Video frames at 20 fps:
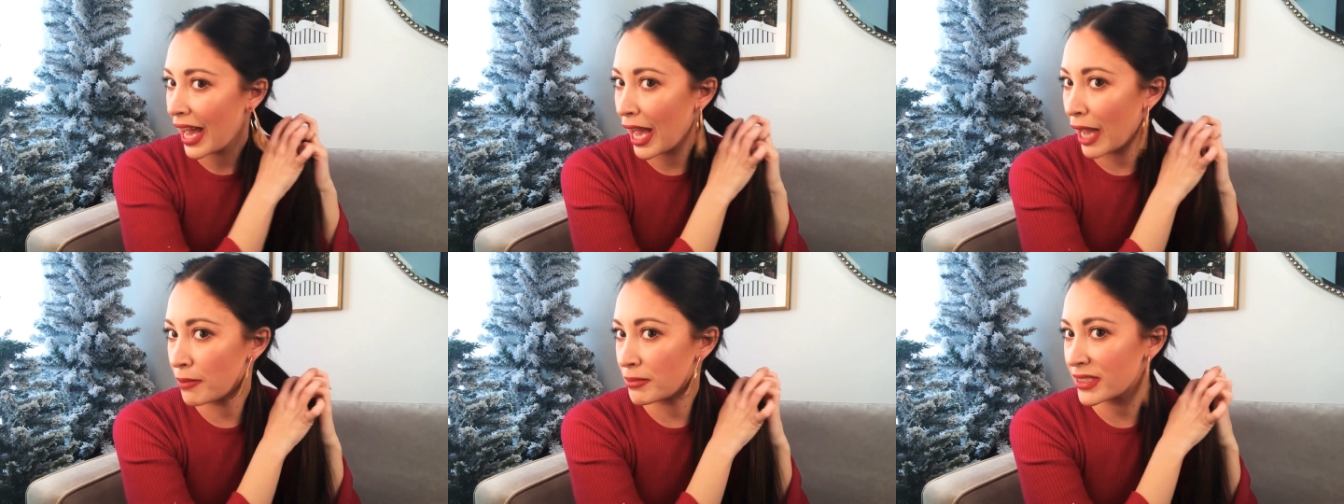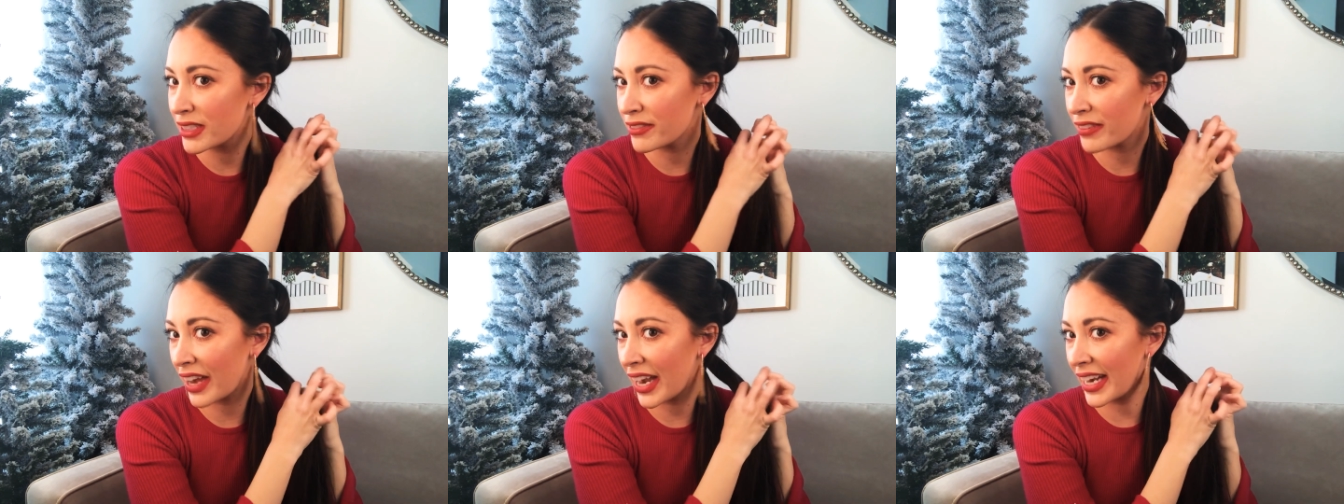I'm
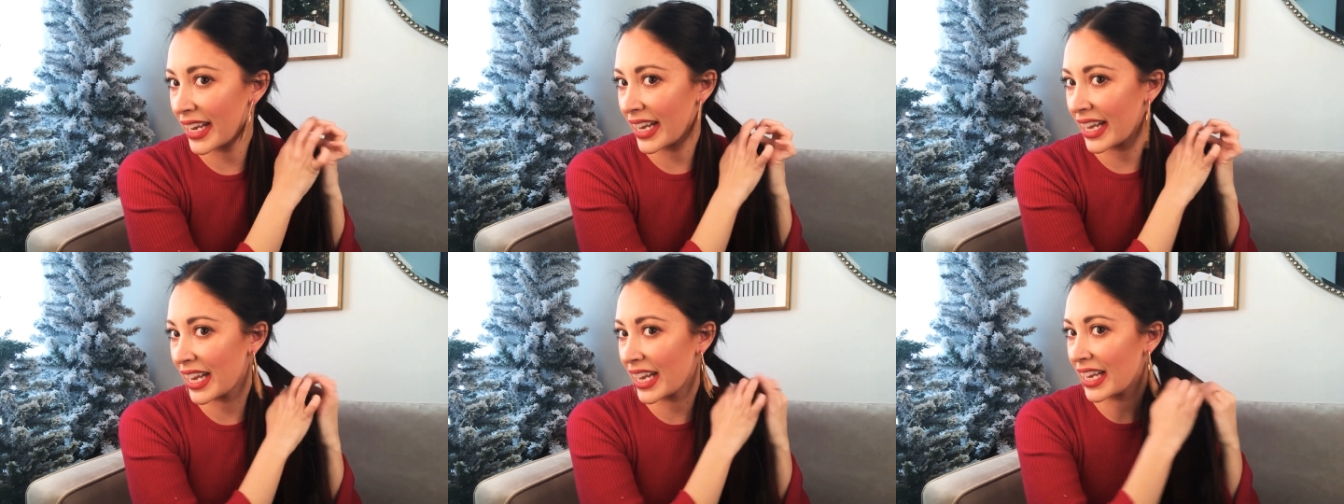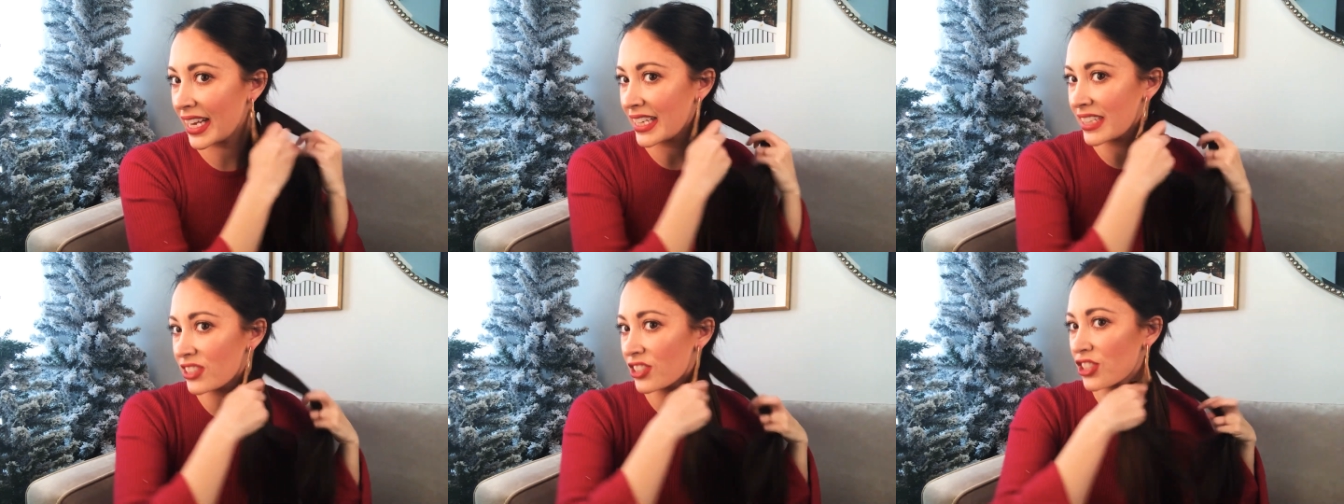dividing
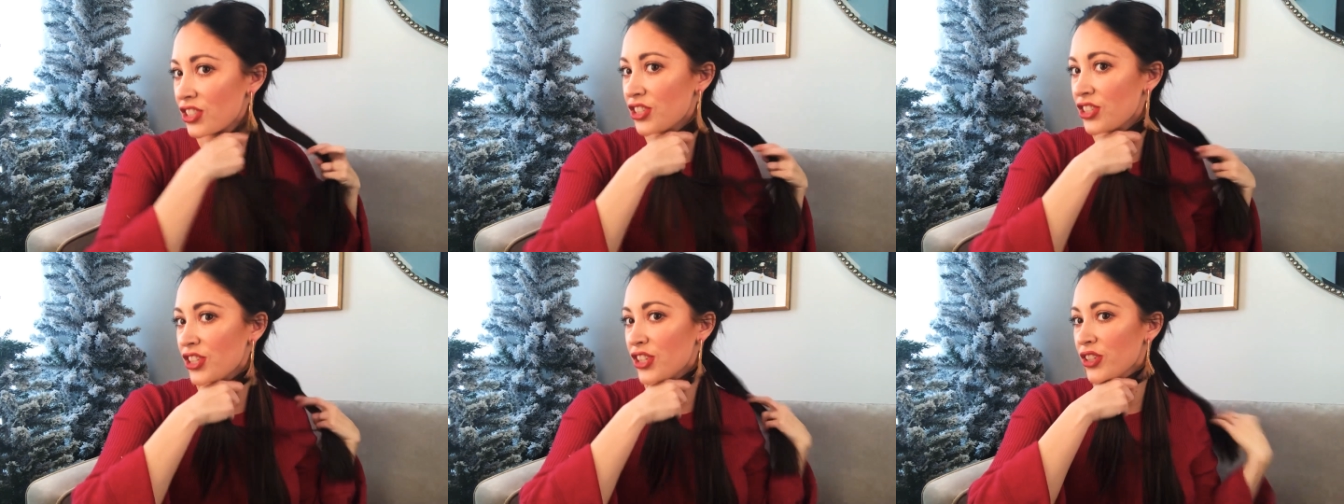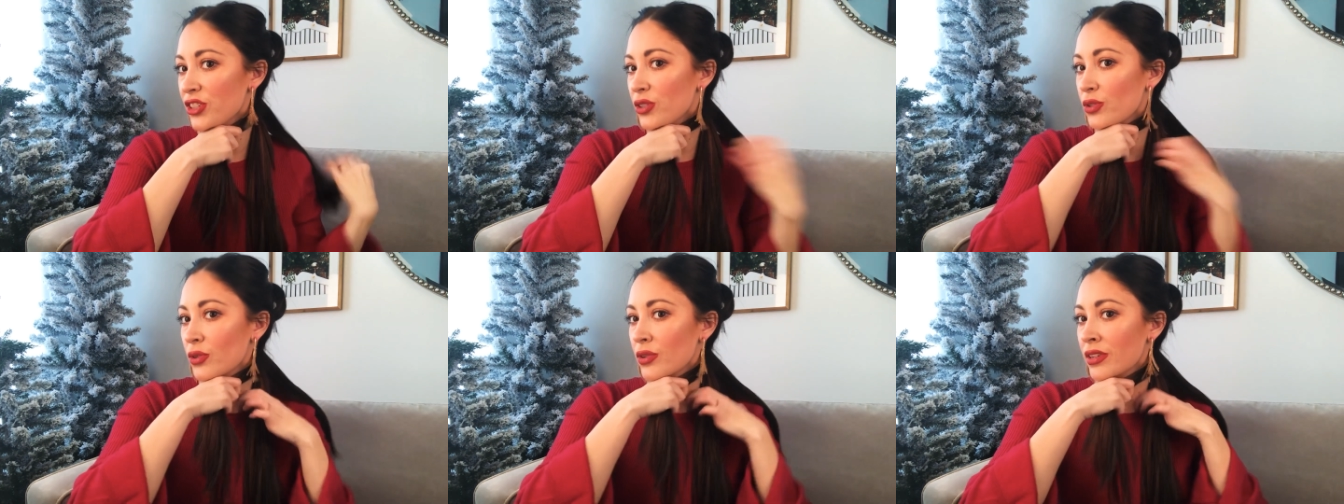it into
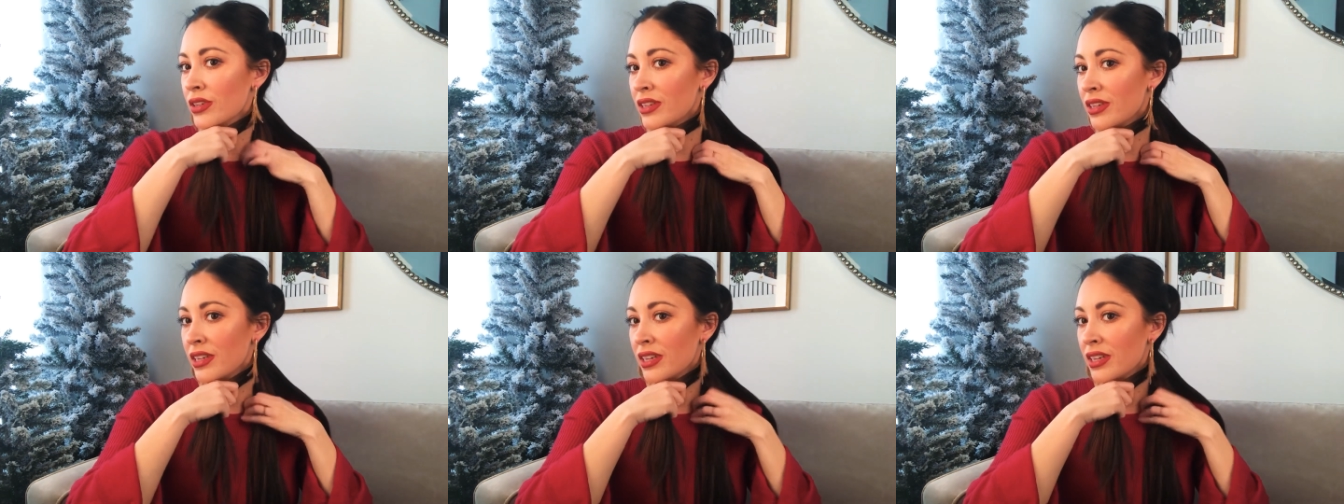two,